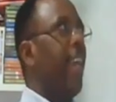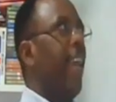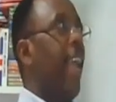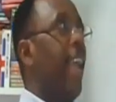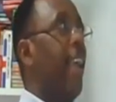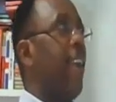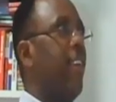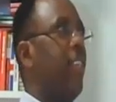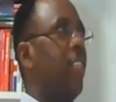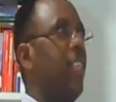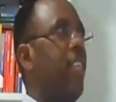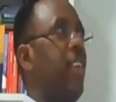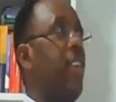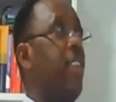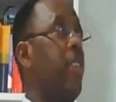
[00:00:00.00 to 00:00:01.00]

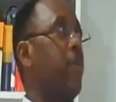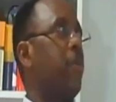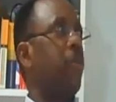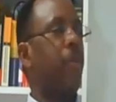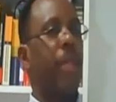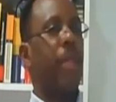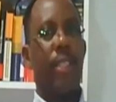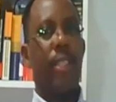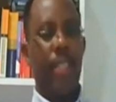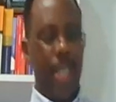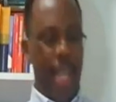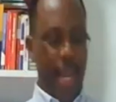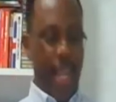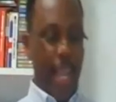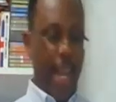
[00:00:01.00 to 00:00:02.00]
English news from the
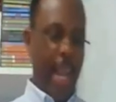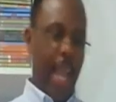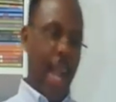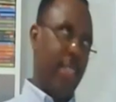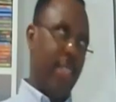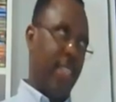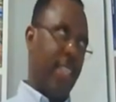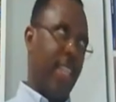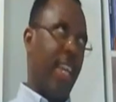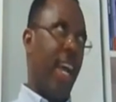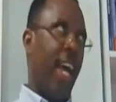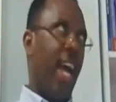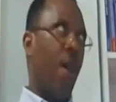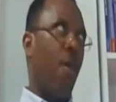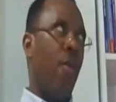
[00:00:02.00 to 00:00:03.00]
CNN and see
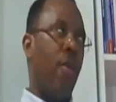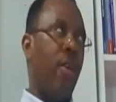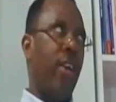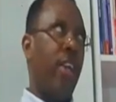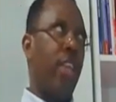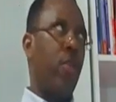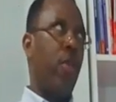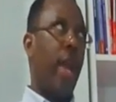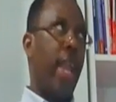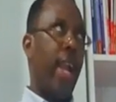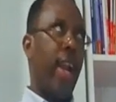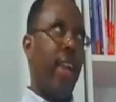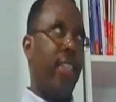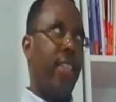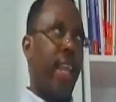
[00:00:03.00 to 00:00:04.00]
how your
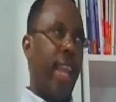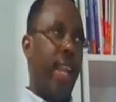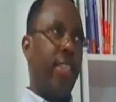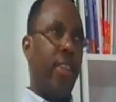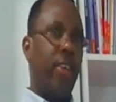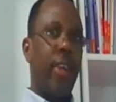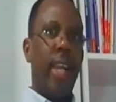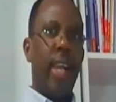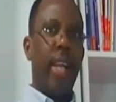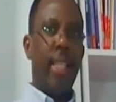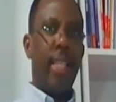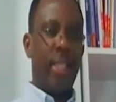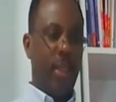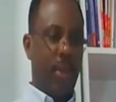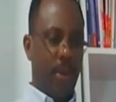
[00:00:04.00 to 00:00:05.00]
English is. Okay,
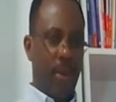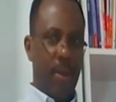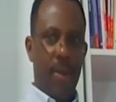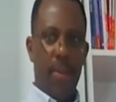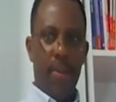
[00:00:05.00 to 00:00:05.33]
let's go.